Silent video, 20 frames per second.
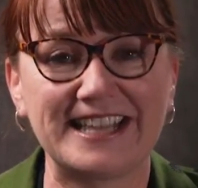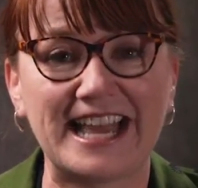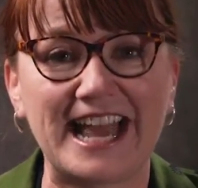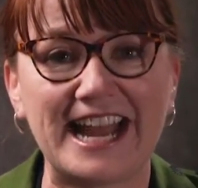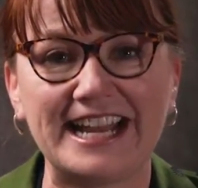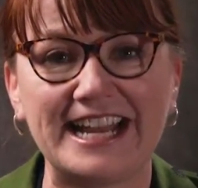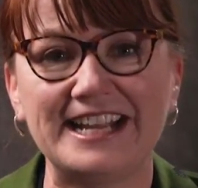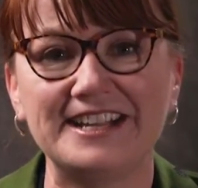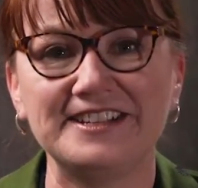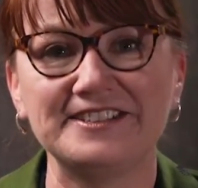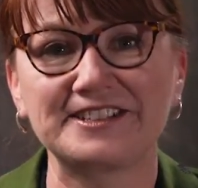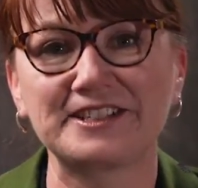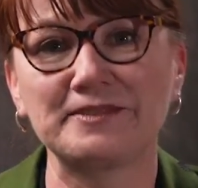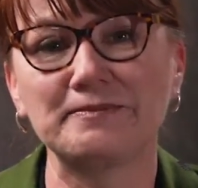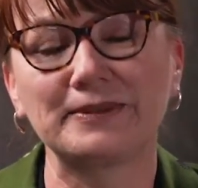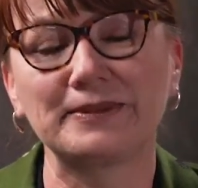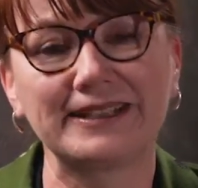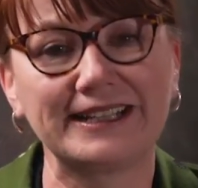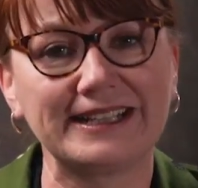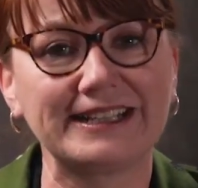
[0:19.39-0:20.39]
that is
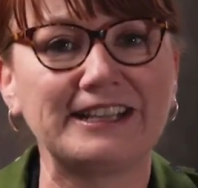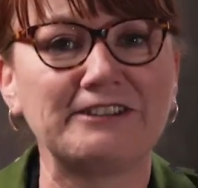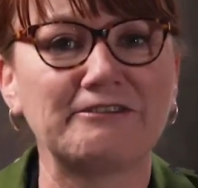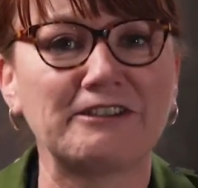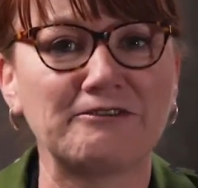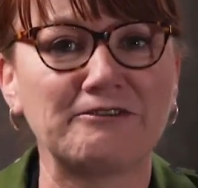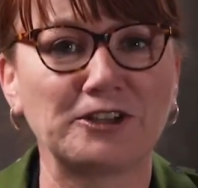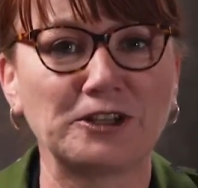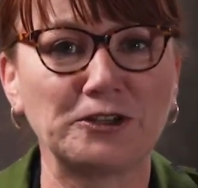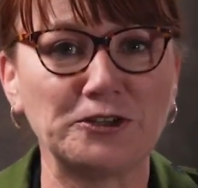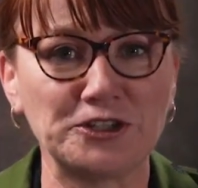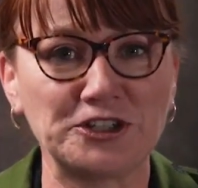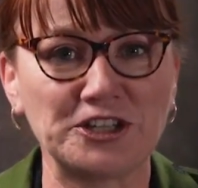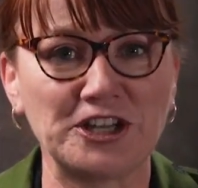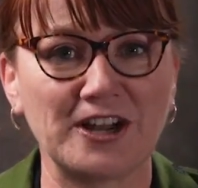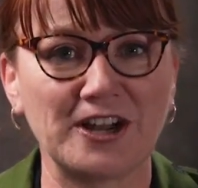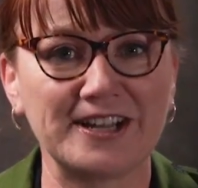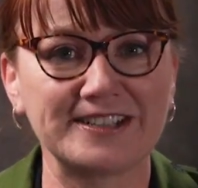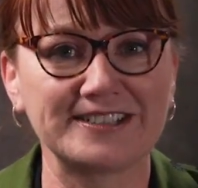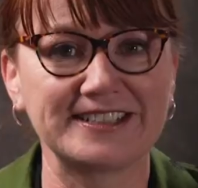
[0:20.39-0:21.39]
completely
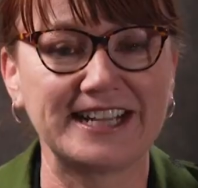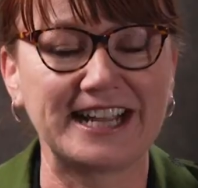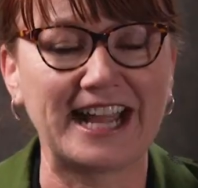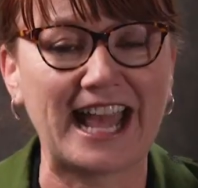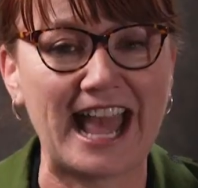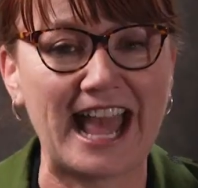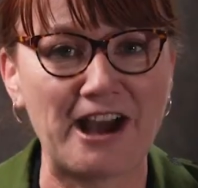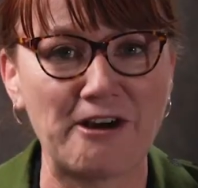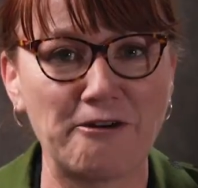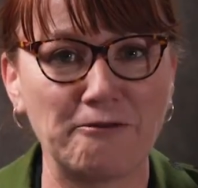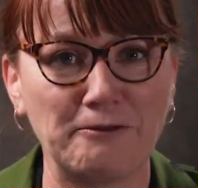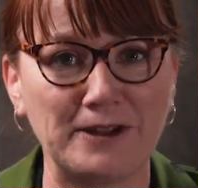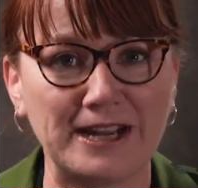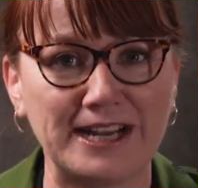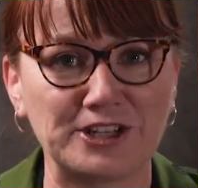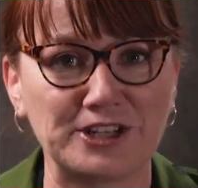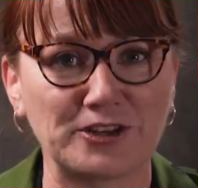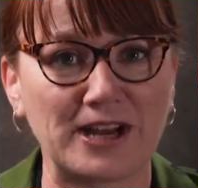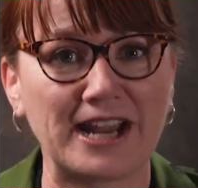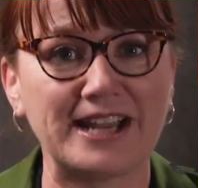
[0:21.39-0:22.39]
revolutionising how
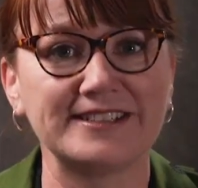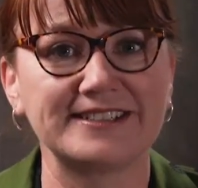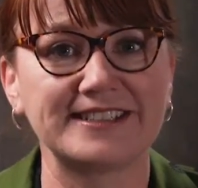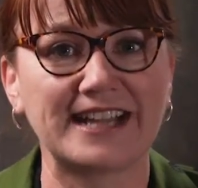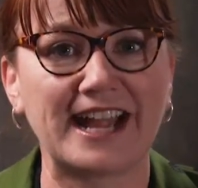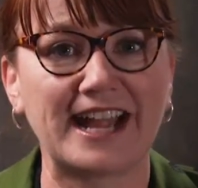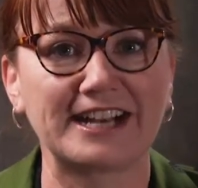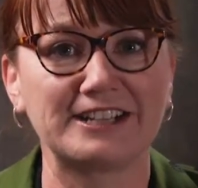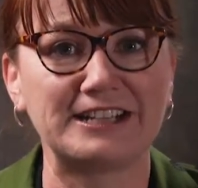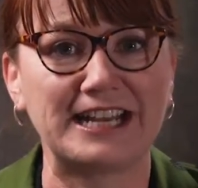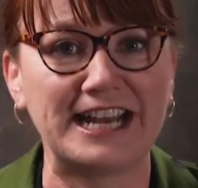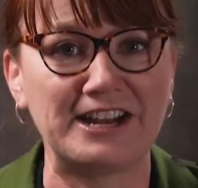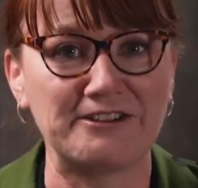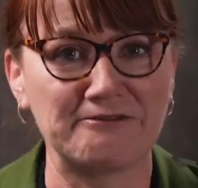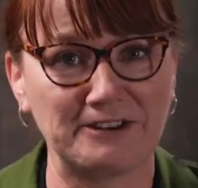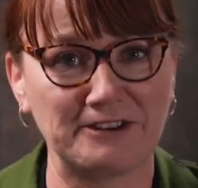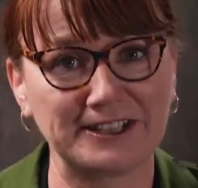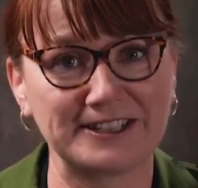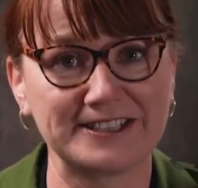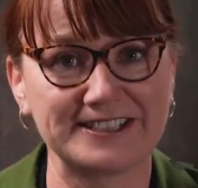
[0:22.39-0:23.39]
we transact
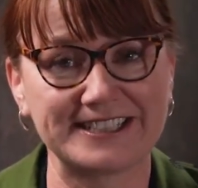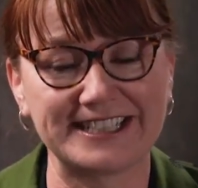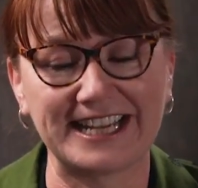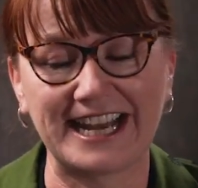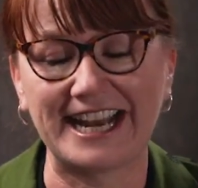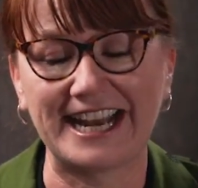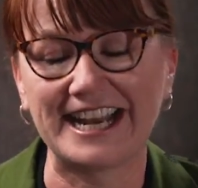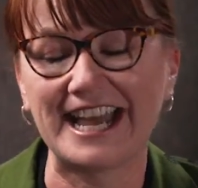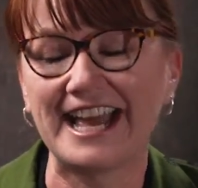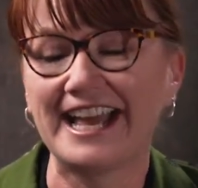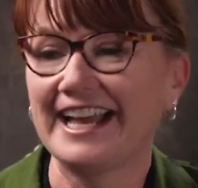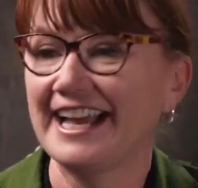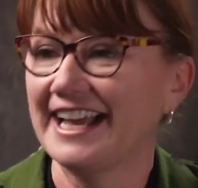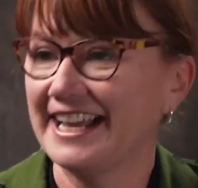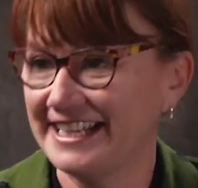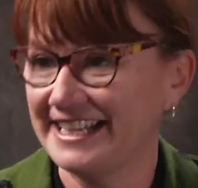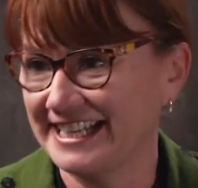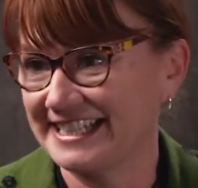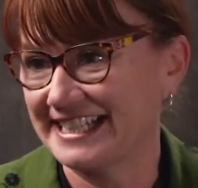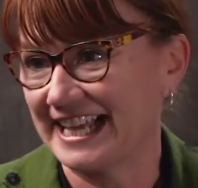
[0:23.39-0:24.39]
in real estate.
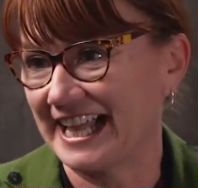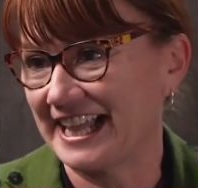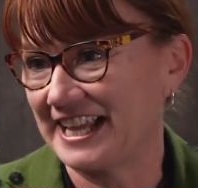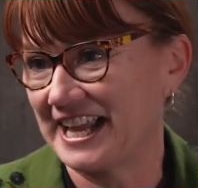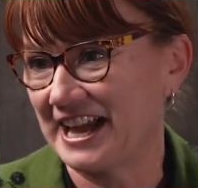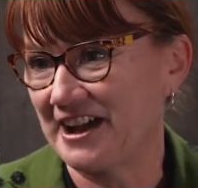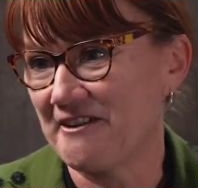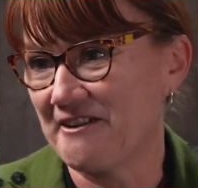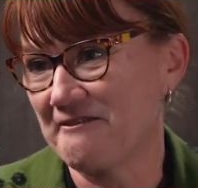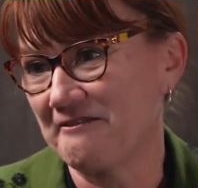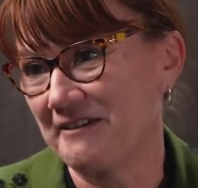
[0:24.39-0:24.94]
Natalia,